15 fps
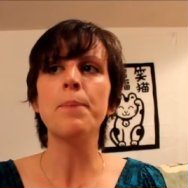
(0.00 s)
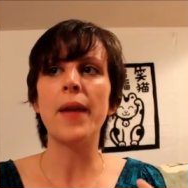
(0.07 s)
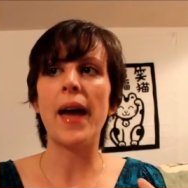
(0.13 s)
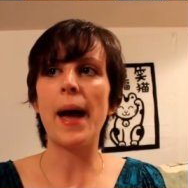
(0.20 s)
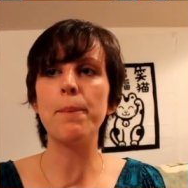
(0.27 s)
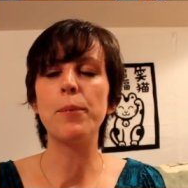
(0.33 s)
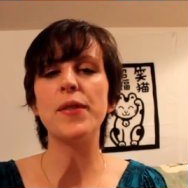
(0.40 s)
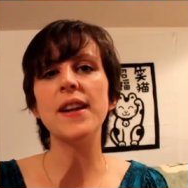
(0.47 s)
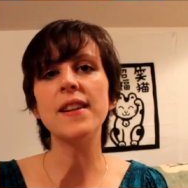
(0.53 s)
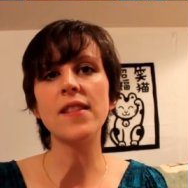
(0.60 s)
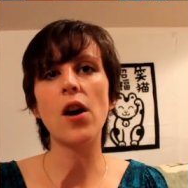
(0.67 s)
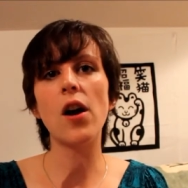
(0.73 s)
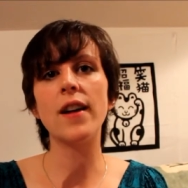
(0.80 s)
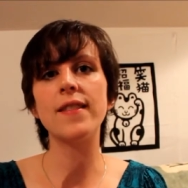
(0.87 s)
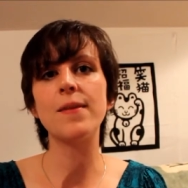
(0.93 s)
But this
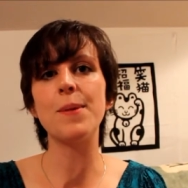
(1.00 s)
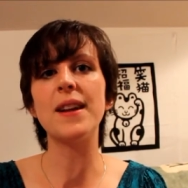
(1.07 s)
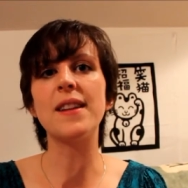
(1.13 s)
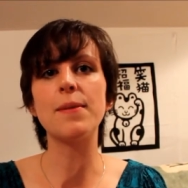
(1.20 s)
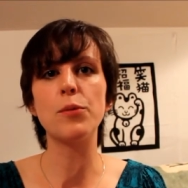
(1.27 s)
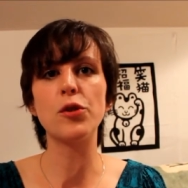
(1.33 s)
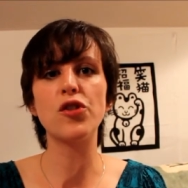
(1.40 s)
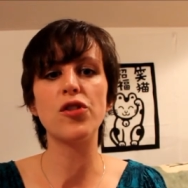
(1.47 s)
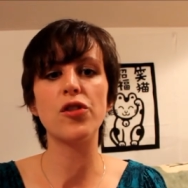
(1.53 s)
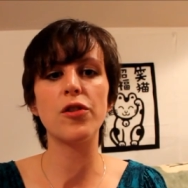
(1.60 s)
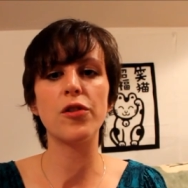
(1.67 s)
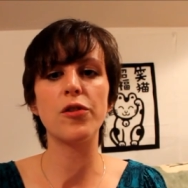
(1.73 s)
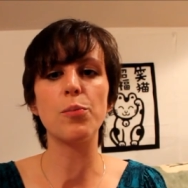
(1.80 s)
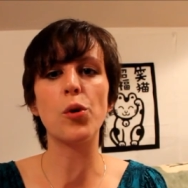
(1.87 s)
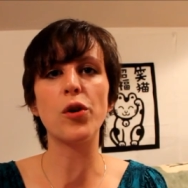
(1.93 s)
card speaks much
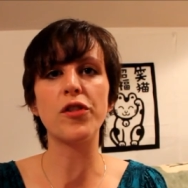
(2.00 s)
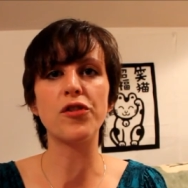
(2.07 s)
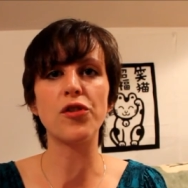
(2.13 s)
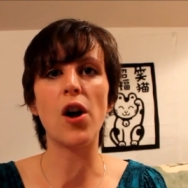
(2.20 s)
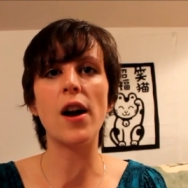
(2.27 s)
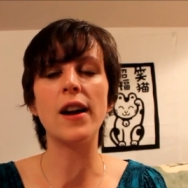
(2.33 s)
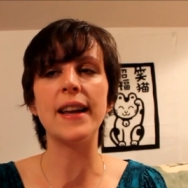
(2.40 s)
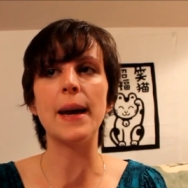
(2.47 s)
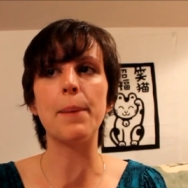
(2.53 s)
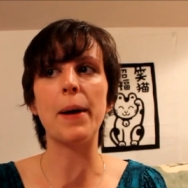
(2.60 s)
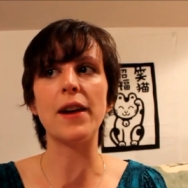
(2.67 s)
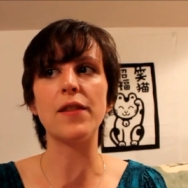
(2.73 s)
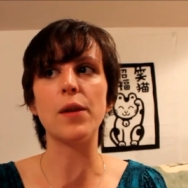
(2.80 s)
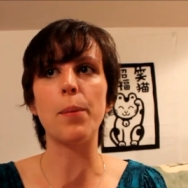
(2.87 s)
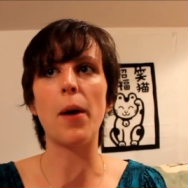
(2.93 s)
more strongly
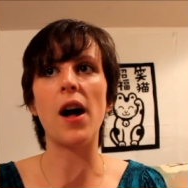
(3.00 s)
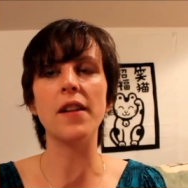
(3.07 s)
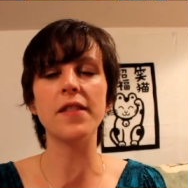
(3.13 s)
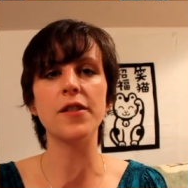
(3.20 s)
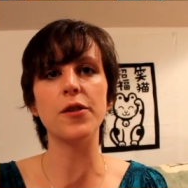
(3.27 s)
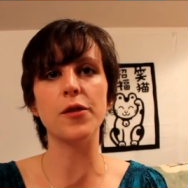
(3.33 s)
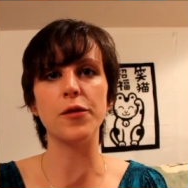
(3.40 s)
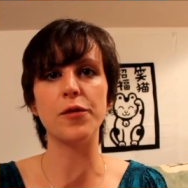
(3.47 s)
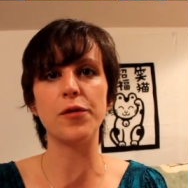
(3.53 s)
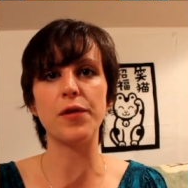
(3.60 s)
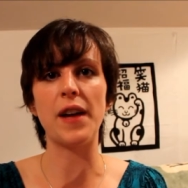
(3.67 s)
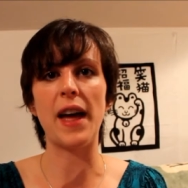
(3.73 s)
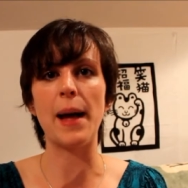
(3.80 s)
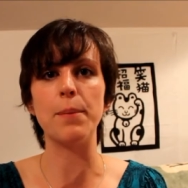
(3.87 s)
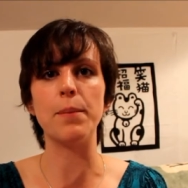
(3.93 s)
about the positive
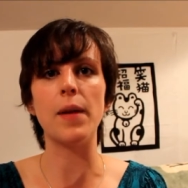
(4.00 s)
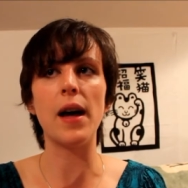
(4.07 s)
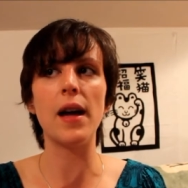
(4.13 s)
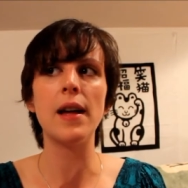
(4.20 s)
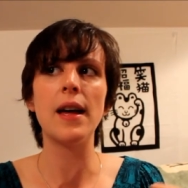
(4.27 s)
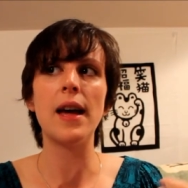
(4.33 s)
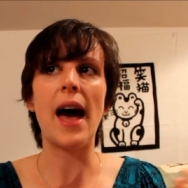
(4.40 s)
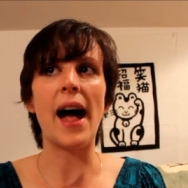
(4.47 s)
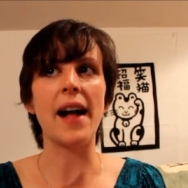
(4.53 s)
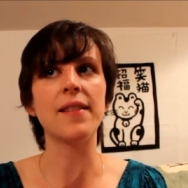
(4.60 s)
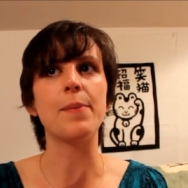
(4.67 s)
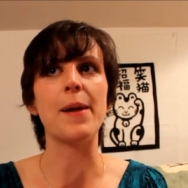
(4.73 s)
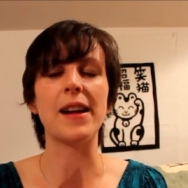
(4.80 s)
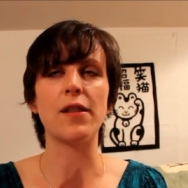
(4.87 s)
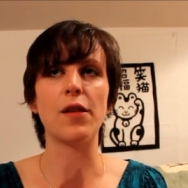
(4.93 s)

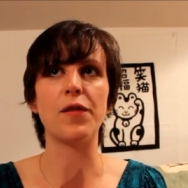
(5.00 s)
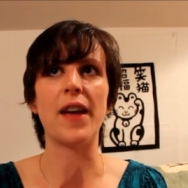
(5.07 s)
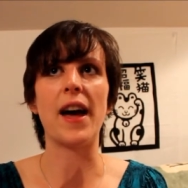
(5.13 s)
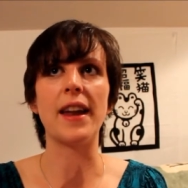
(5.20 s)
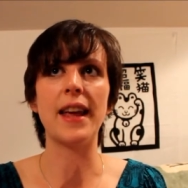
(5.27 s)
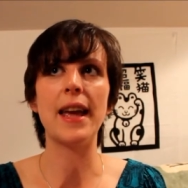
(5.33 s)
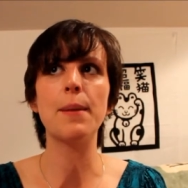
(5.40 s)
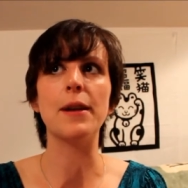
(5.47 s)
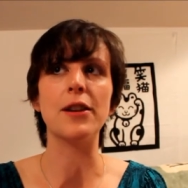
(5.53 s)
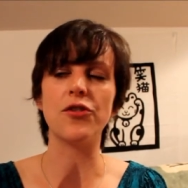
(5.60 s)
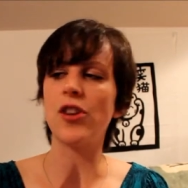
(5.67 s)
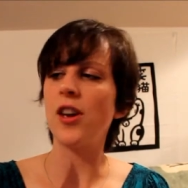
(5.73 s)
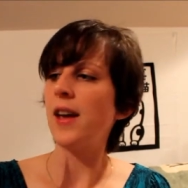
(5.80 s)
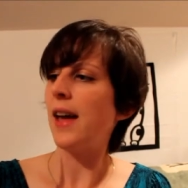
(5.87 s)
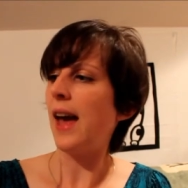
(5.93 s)
aspects of that
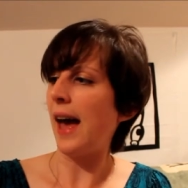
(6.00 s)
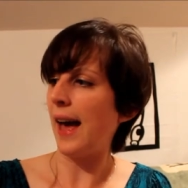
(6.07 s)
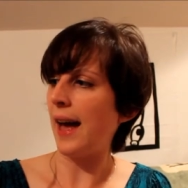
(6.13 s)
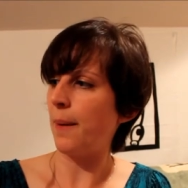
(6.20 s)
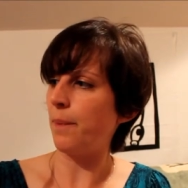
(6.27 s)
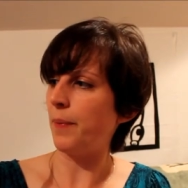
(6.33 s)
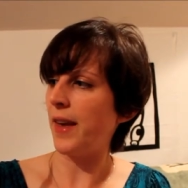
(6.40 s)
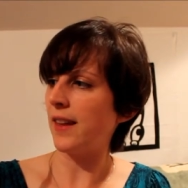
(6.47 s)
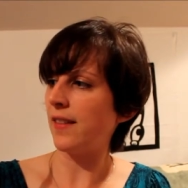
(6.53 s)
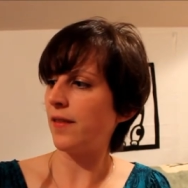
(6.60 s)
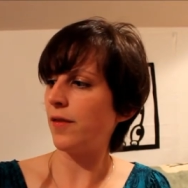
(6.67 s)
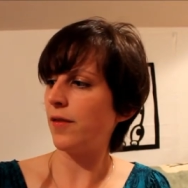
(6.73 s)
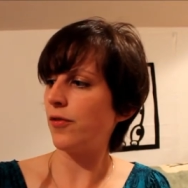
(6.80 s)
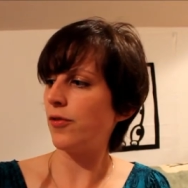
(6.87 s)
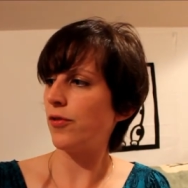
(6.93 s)
image. It
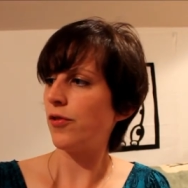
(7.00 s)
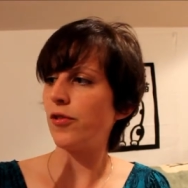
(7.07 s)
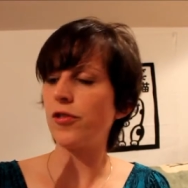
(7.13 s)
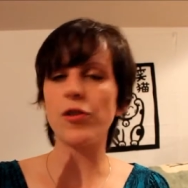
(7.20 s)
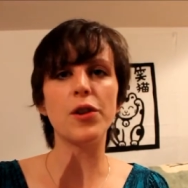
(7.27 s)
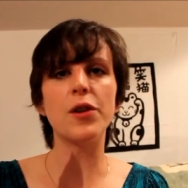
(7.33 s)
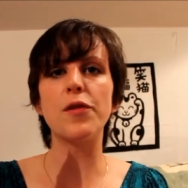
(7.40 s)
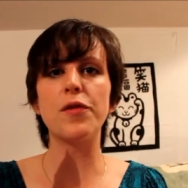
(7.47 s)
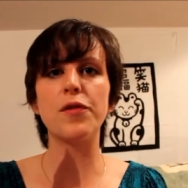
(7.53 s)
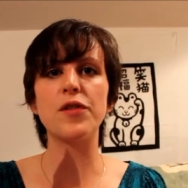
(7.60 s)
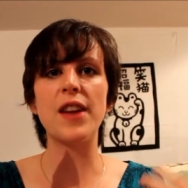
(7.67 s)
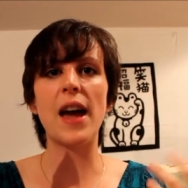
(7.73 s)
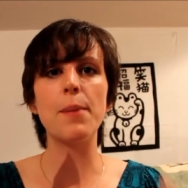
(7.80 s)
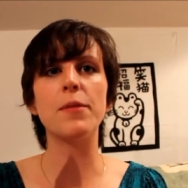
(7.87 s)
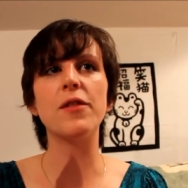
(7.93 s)
sort of
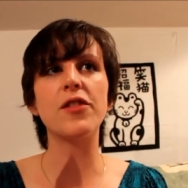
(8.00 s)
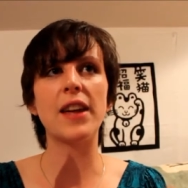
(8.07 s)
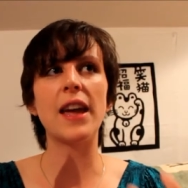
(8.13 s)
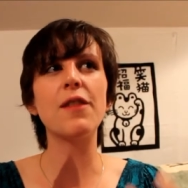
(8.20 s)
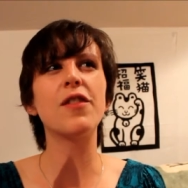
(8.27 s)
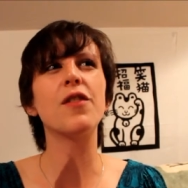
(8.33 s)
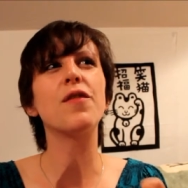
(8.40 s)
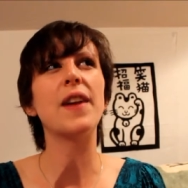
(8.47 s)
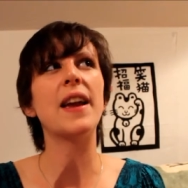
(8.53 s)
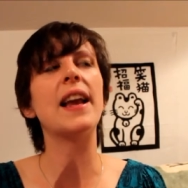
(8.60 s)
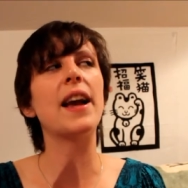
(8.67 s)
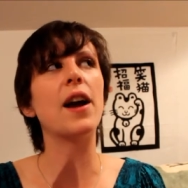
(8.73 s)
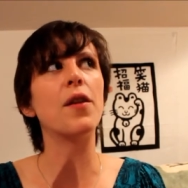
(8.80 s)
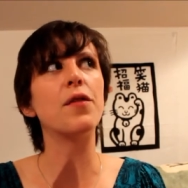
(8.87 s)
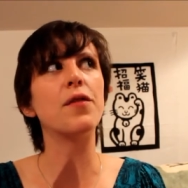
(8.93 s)
gives a
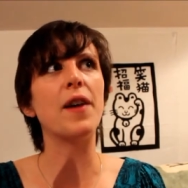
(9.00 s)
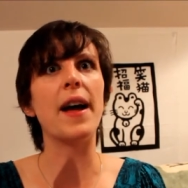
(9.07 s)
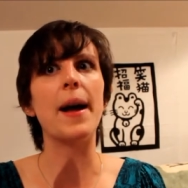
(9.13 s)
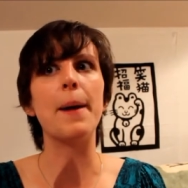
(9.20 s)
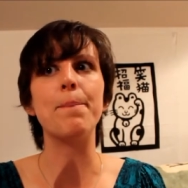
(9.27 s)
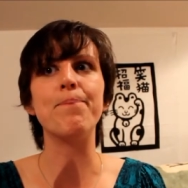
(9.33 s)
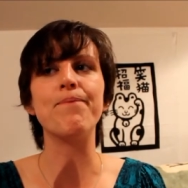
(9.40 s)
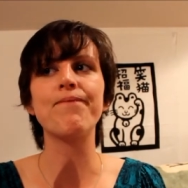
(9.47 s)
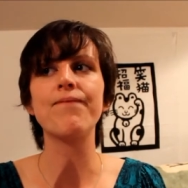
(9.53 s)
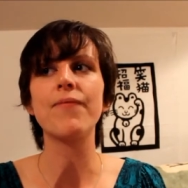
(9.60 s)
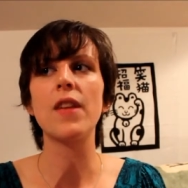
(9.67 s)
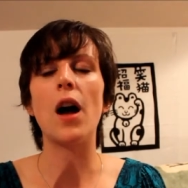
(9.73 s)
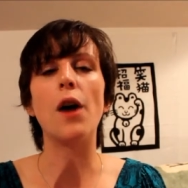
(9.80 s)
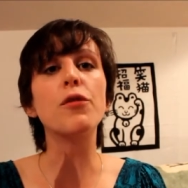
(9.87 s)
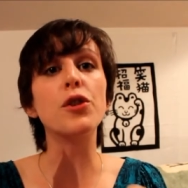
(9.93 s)
feeling
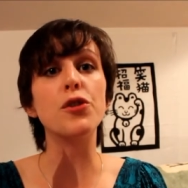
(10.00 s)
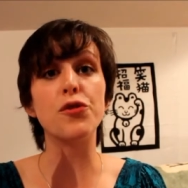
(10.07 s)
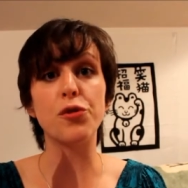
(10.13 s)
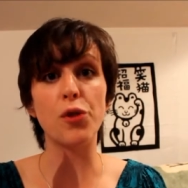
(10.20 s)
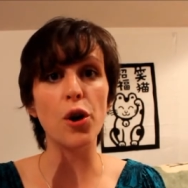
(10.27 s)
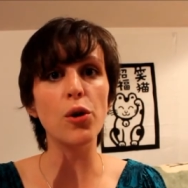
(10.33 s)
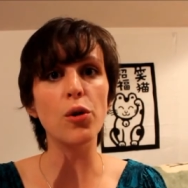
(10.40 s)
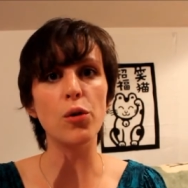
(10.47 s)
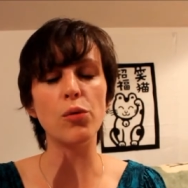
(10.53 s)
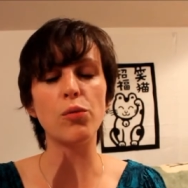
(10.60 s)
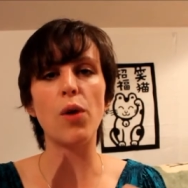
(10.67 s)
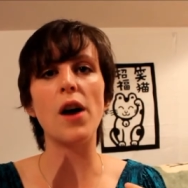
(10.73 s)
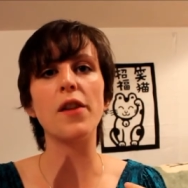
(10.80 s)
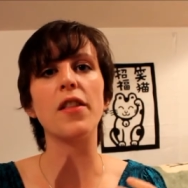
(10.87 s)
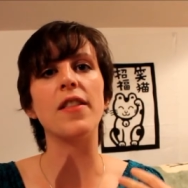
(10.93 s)
of control
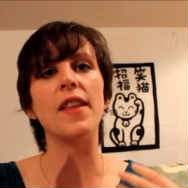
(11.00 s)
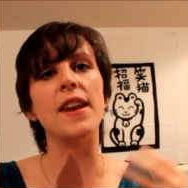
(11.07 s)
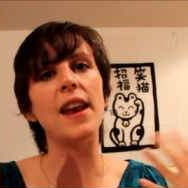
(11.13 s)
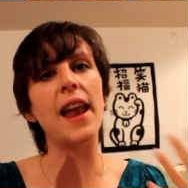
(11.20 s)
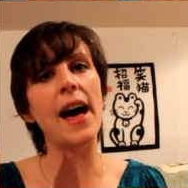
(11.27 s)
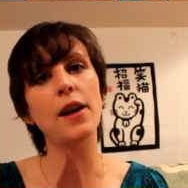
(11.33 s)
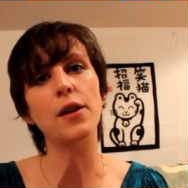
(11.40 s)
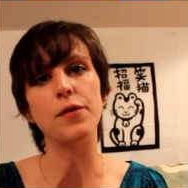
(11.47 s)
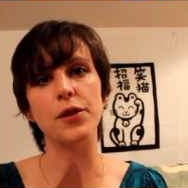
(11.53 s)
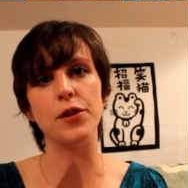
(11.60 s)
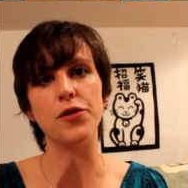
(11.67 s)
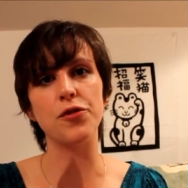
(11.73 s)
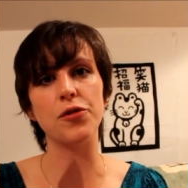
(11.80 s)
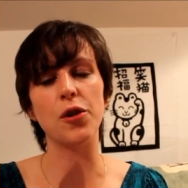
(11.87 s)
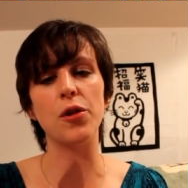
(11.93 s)
rather than lack of
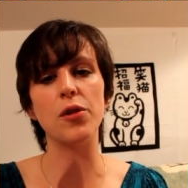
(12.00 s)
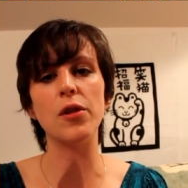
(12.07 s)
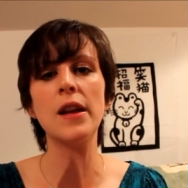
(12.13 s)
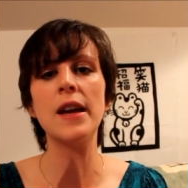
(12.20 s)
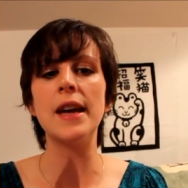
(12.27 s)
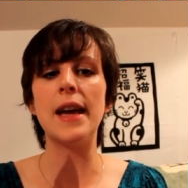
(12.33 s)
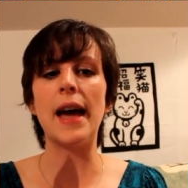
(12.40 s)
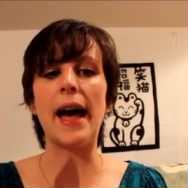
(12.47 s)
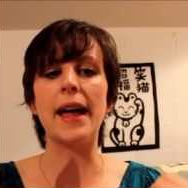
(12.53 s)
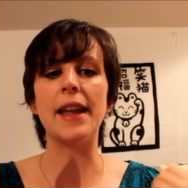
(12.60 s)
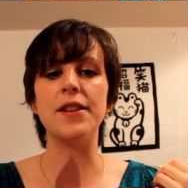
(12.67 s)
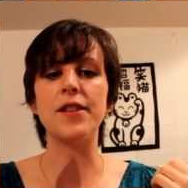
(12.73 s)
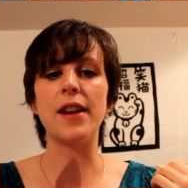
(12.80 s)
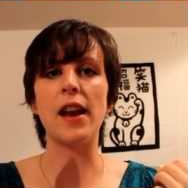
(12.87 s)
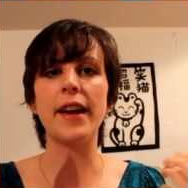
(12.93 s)
control,
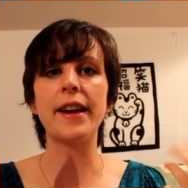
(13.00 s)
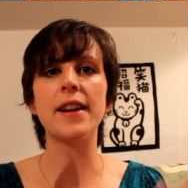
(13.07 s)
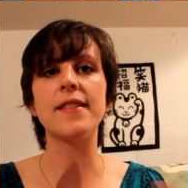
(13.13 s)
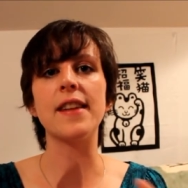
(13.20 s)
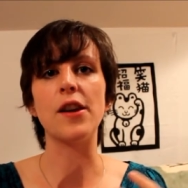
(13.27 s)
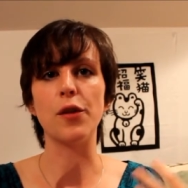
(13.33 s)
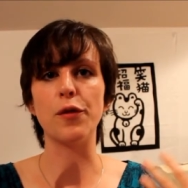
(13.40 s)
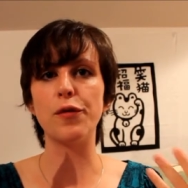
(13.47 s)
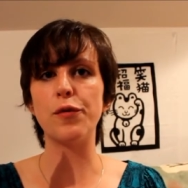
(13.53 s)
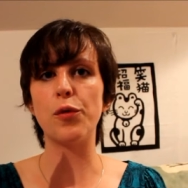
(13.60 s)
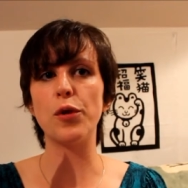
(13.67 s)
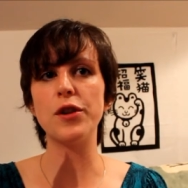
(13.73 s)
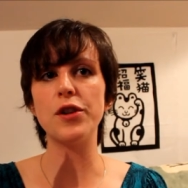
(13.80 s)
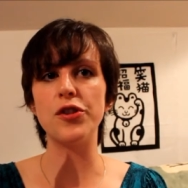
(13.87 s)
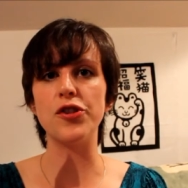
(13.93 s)
and like I said, of
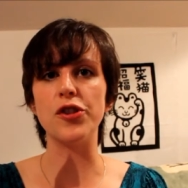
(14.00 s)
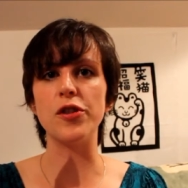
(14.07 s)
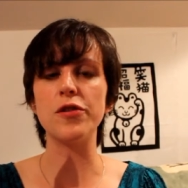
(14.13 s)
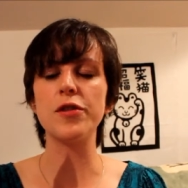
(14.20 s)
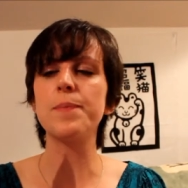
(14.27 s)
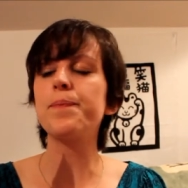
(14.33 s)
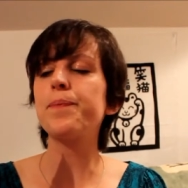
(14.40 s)
fortitude.